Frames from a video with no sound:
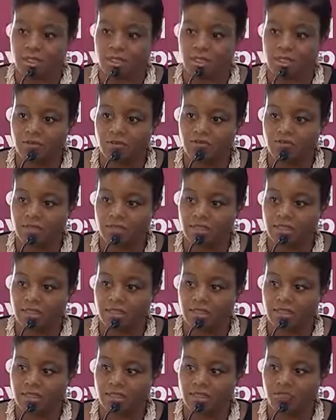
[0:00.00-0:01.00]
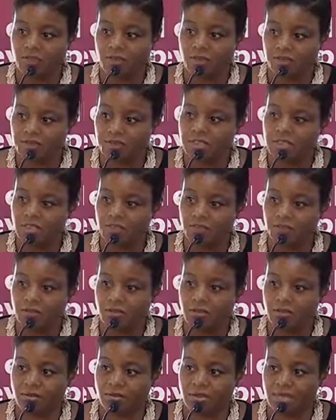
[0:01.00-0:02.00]
can find it very
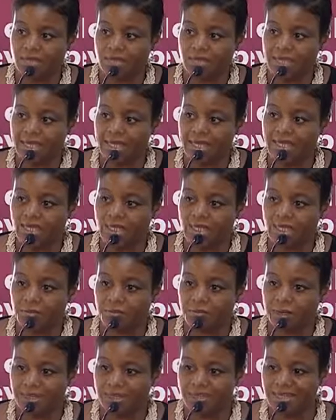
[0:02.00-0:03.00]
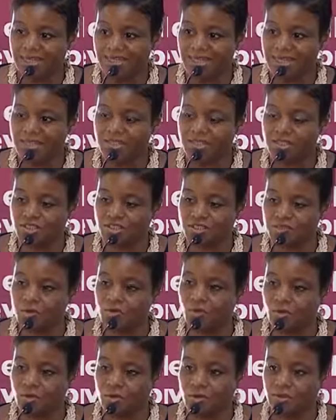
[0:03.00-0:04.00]
difficult to scale up and stay
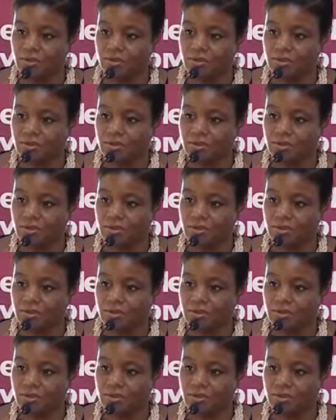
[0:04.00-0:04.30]
small.